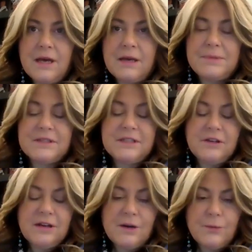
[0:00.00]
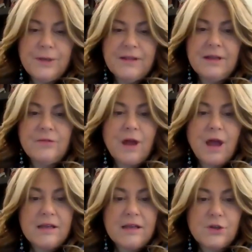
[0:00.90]
in particular with the
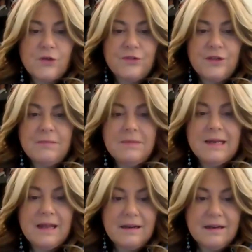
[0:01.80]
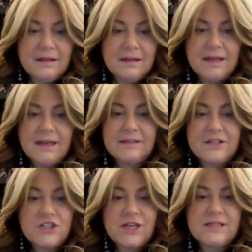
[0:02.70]
rise of the millennial and
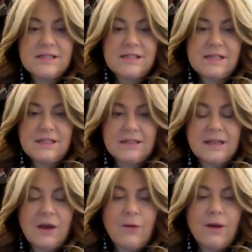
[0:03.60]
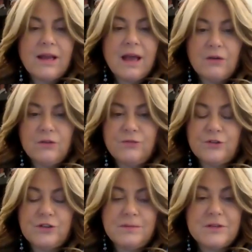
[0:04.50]
the Gen Z that now account
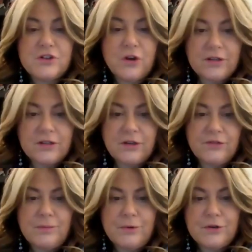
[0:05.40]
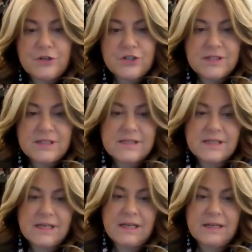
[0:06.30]
for the majority of the
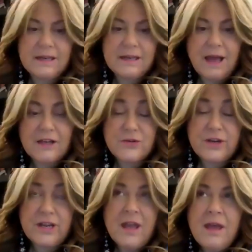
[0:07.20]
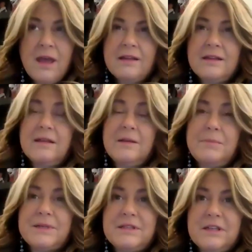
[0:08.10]
purchases in luxury. And that in
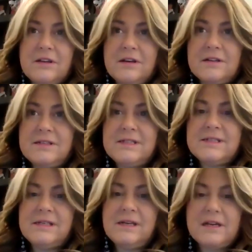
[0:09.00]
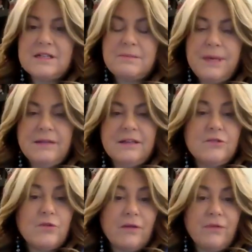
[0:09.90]
particular this year has been the
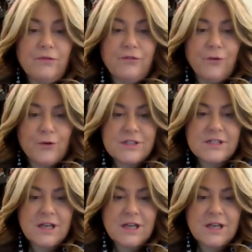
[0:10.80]
driving force